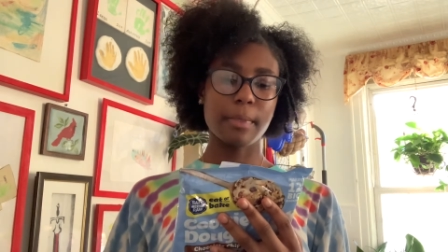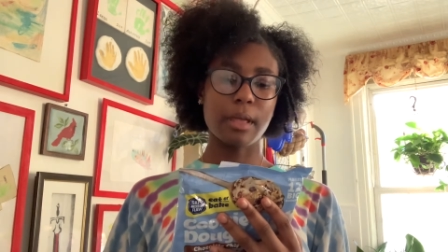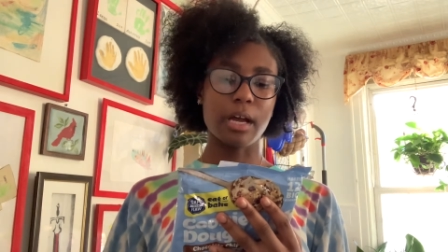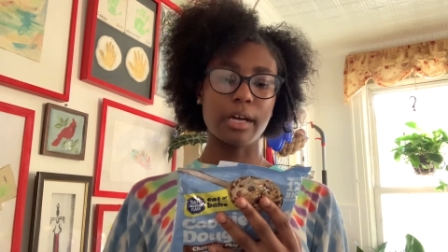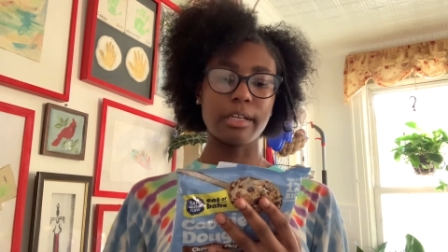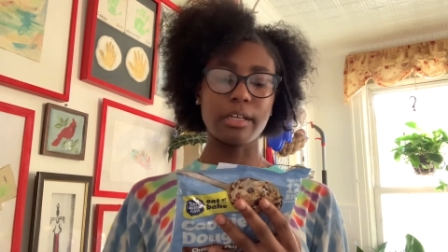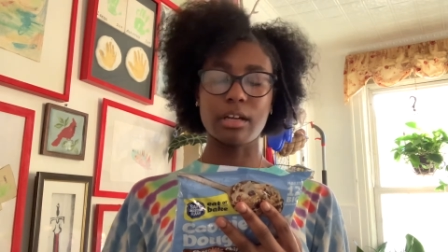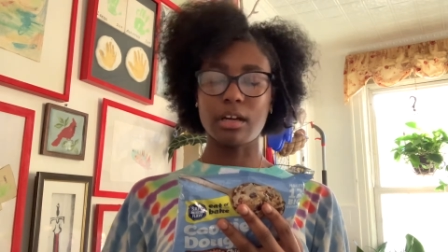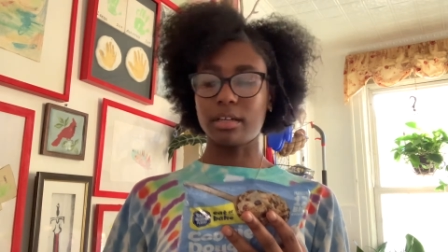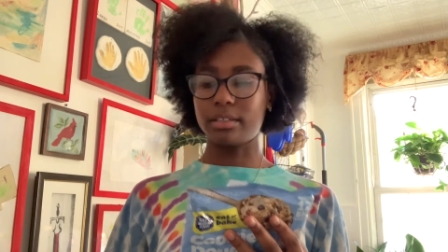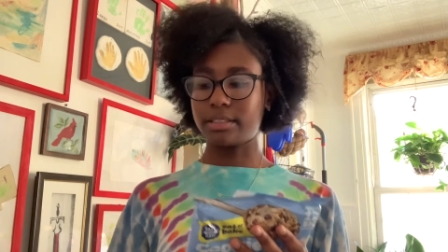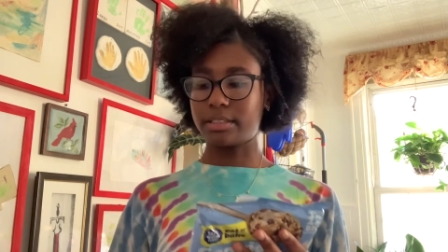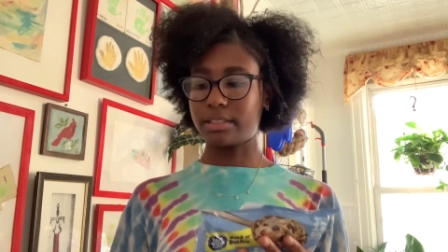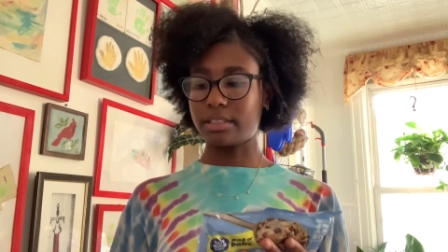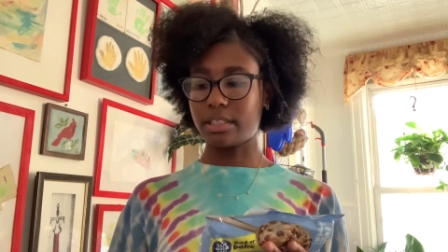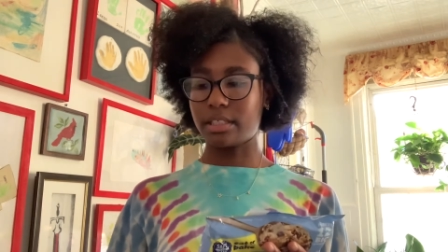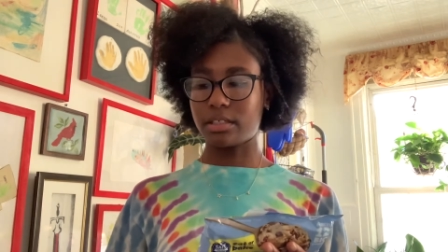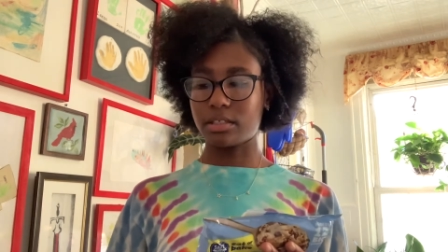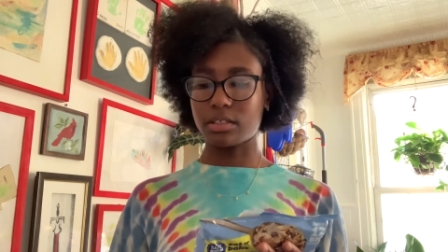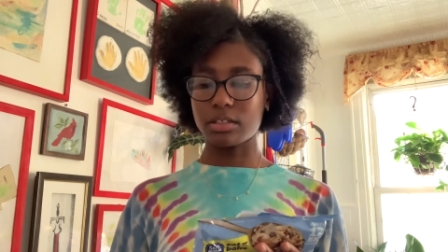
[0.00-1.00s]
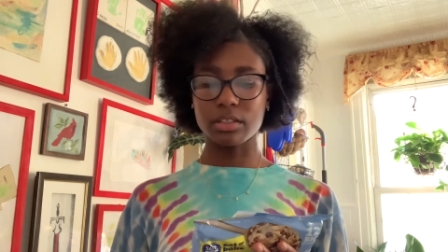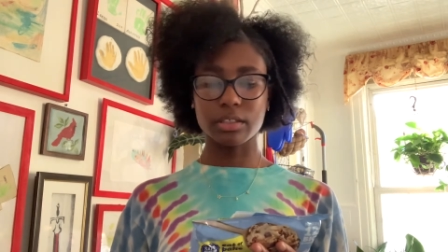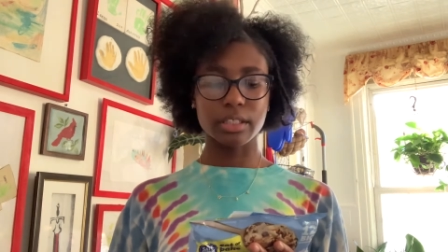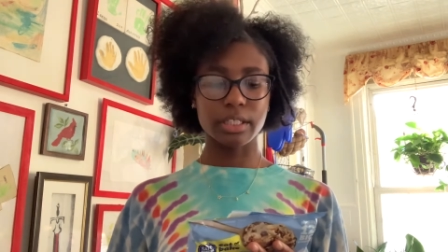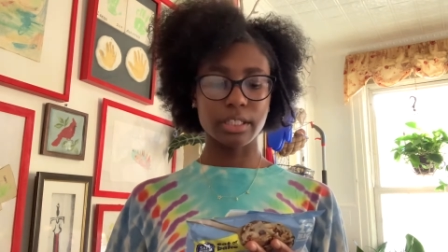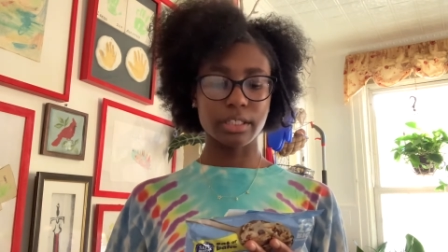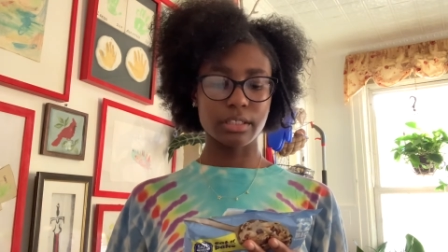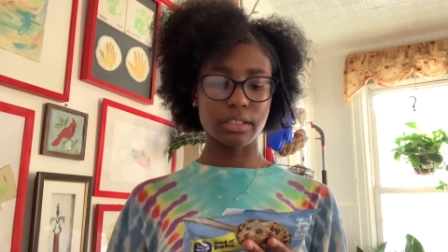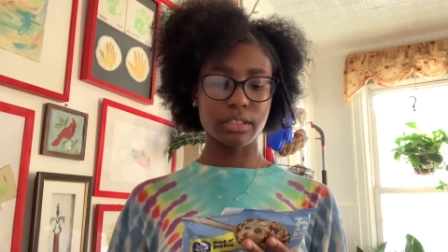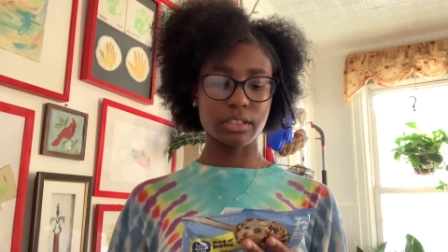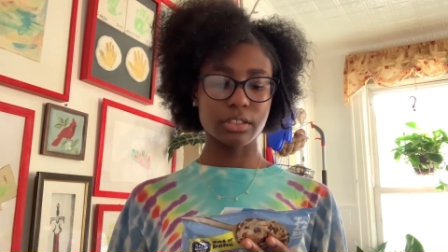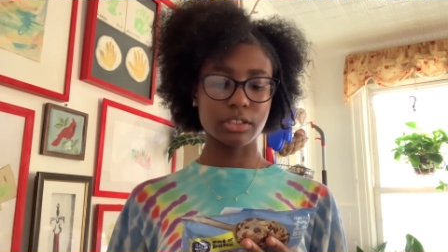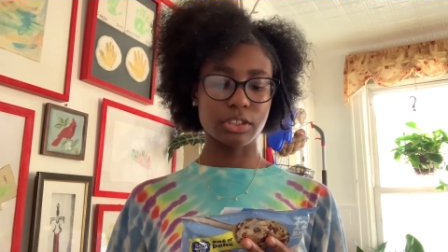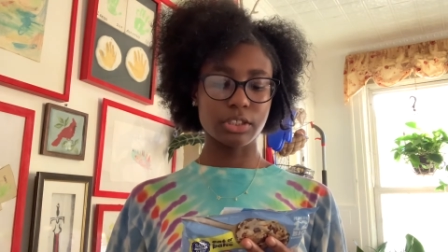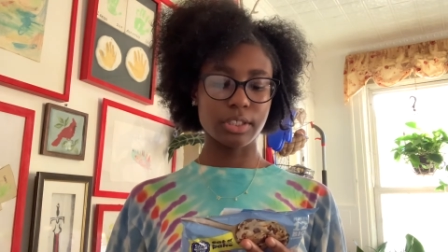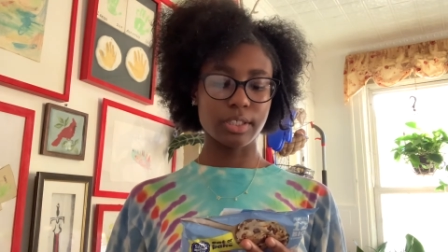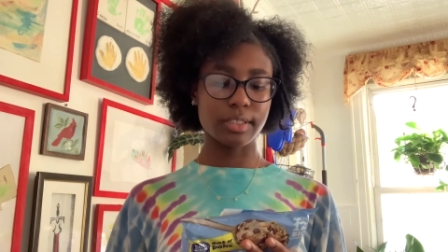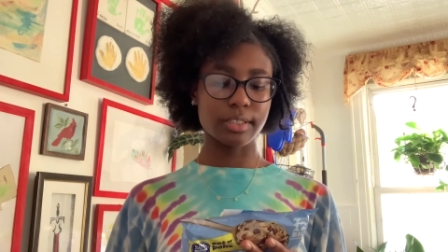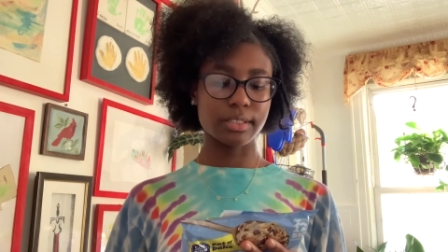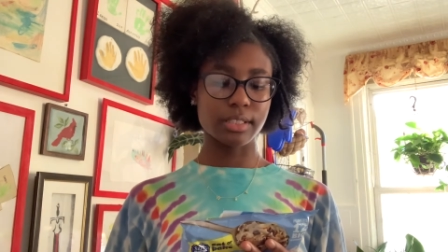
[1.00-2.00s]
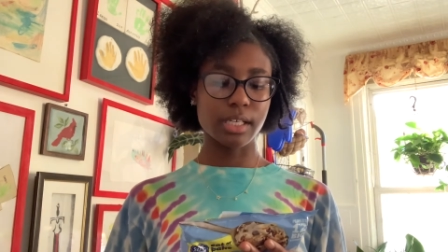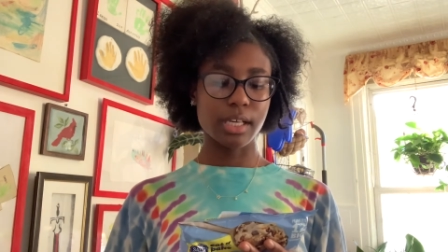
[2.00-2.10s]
a non-stick cooking sheet